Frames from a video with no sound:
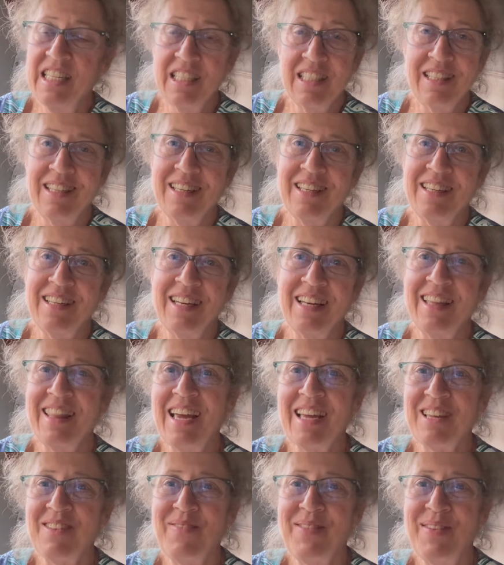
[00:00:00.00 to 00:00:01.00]
Yeah,
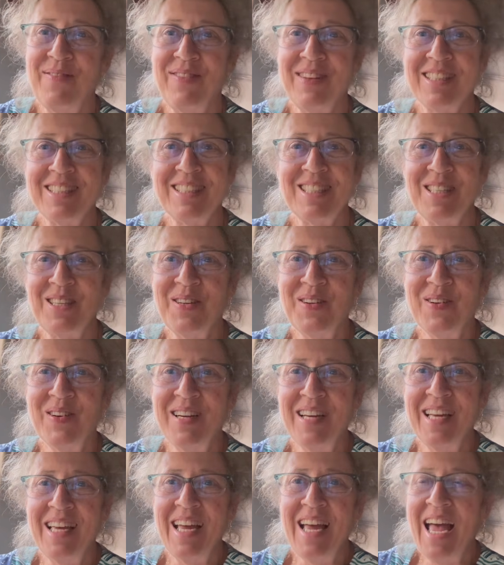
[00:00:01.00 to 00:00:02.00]
that can be fixed too.
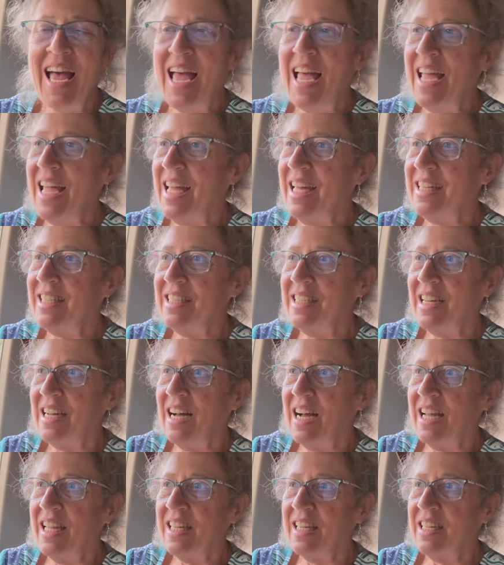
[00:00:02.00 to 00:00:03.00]
And
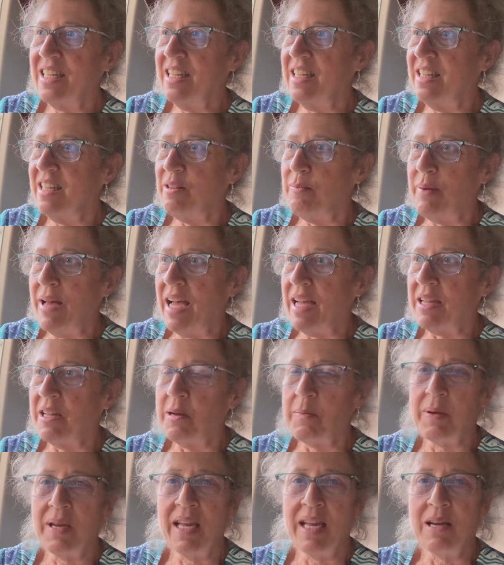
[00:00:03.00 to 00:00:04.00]
I can get a
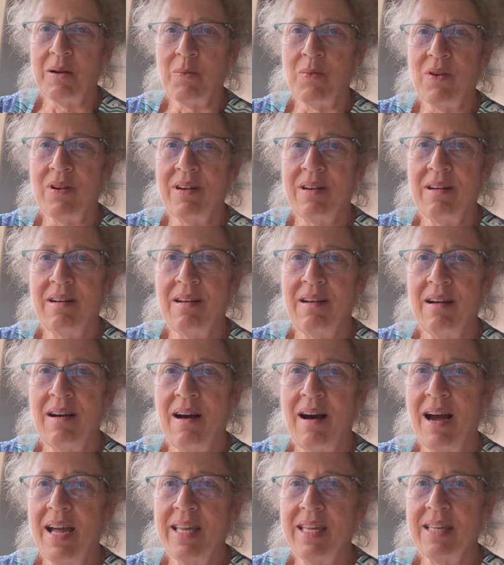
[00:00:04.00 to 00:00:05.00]
backup camera.
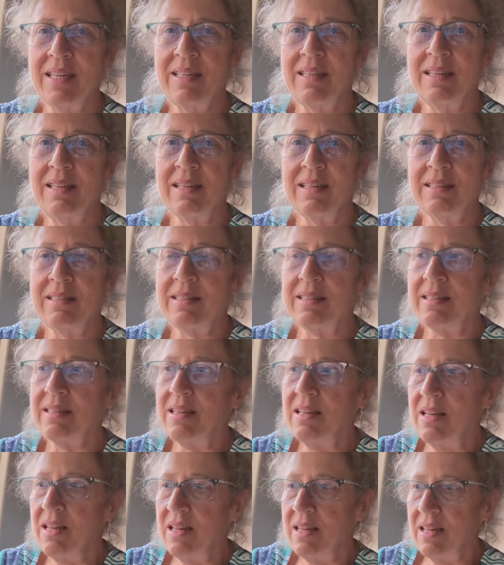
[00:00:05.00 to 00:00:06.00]
I can get,
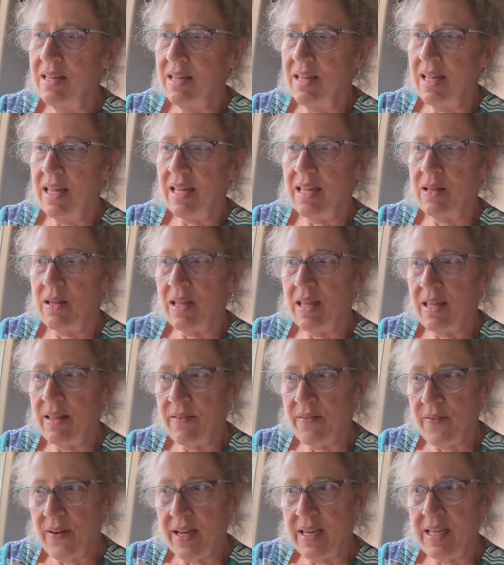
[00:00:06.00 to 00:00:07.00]

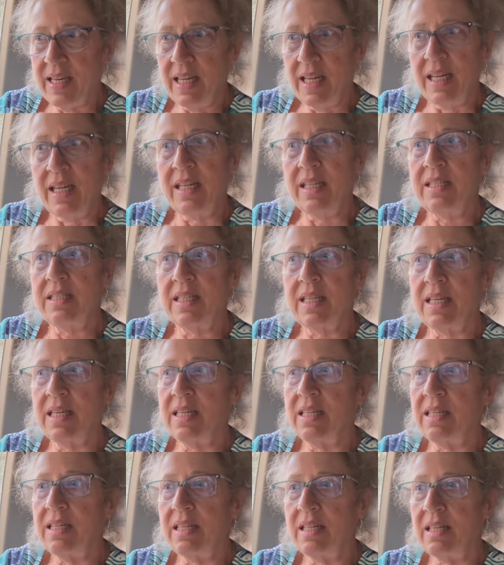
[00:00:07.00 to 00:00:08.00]
if I need to
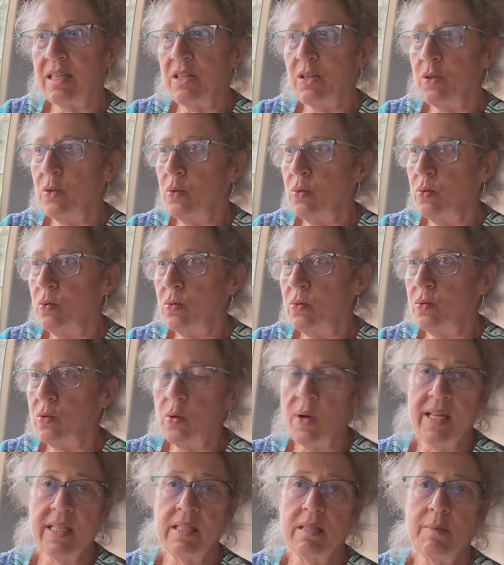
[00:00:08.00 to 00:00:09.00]
get a new
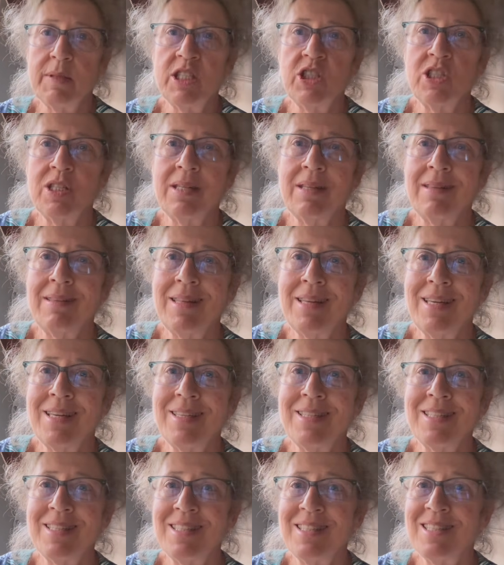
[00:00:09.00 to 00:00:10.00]
transmission in
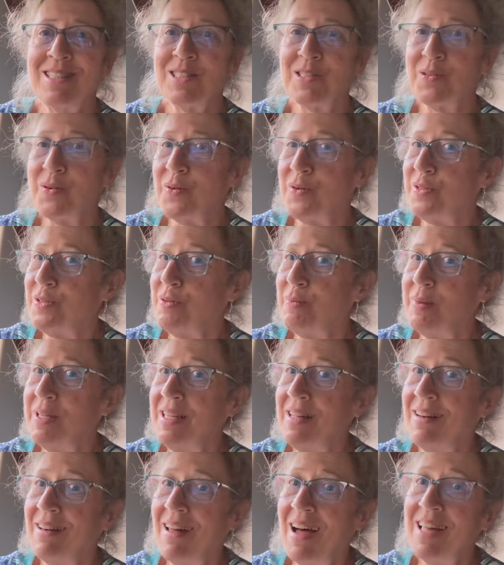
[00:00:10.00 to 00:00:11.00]
this, it's going to be
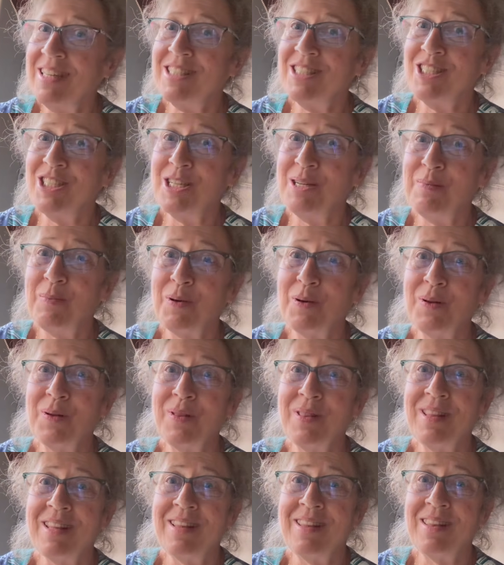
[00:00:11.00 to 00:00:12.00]
a lot
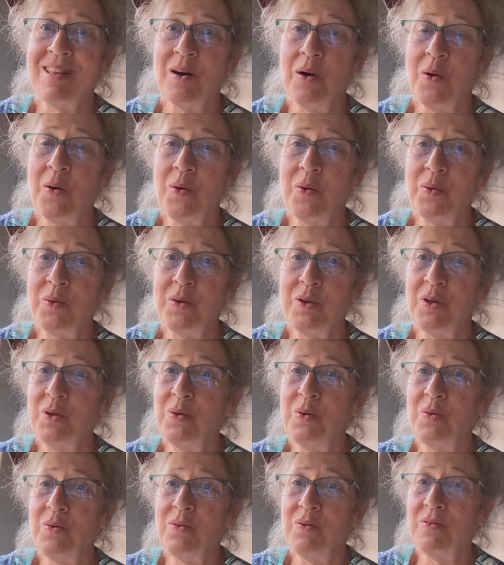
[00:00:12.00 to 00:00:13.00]
cheaper than the whole
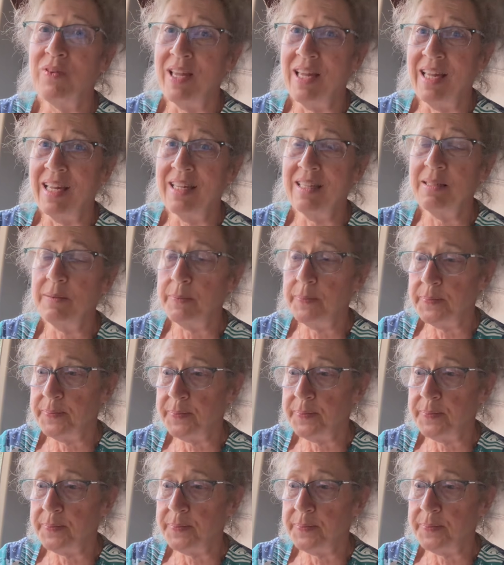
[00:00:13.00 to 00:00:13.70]
new van.